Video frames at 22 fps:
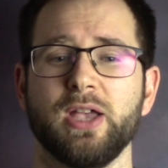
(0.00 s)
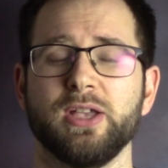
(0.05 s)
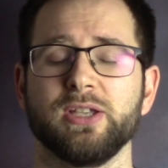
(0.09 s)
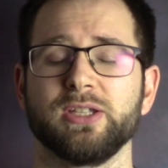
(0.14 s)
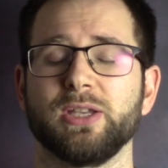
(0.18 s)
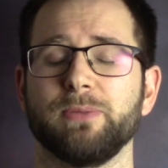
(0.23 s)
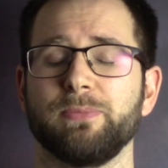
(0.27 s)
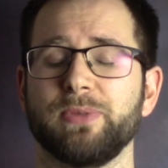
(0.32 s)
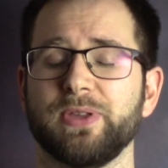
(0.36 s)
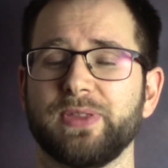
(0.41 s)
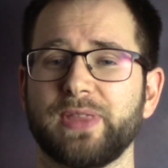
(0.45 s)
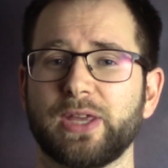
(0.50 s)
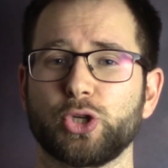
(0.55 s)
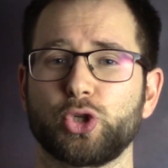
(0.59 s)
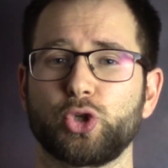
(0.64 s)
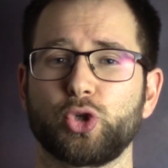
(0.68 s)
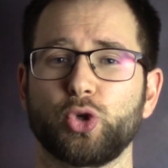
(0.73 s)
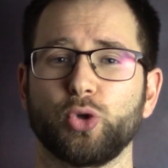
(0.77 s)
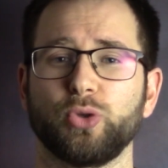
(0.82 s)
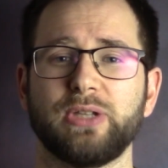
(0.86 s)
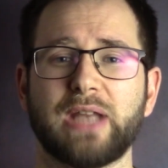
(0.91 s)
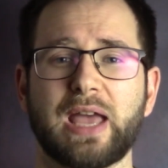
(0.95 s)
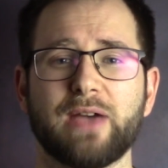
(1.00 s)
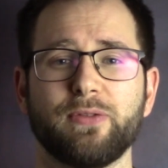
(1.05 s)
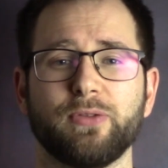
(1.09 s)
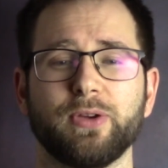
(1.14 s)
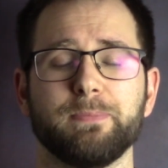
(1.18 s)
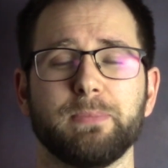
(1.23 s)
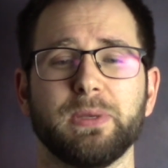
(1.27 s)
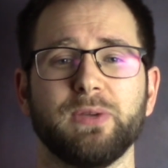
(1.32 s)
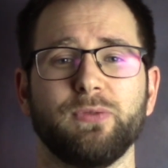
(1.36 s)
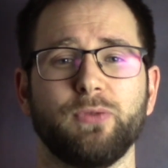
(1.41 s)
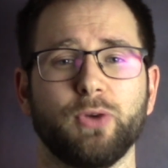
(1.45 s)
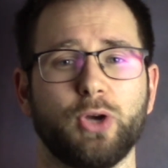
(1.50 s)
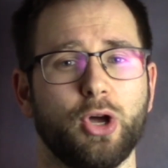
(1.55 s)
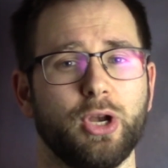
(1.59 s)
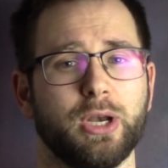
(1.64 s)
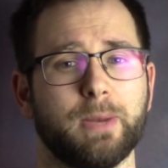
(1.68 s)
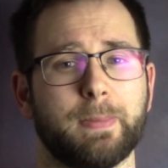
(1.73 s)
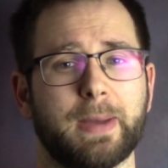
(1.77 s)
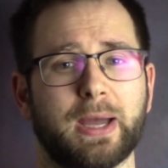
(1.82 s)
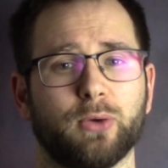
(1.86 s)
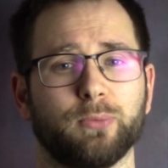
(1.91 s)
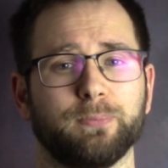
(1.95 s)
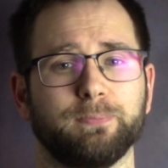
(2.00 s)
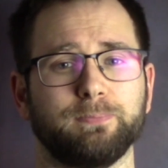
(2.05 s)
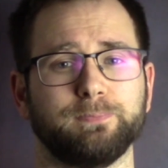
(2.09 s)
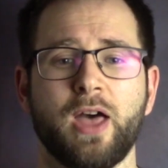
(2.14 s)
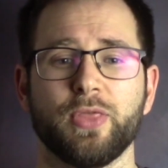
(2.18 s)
something that should never be forgotten about.